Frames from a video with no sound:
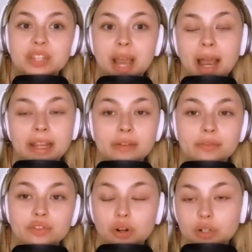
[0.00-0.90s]
dying
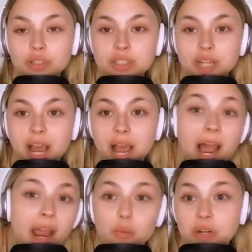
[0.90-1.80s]
of thirst,
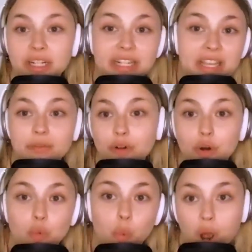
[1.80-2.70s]
I wouldn't give
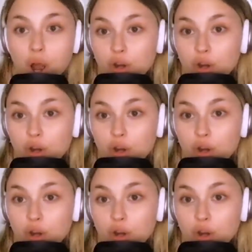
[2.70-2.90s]
her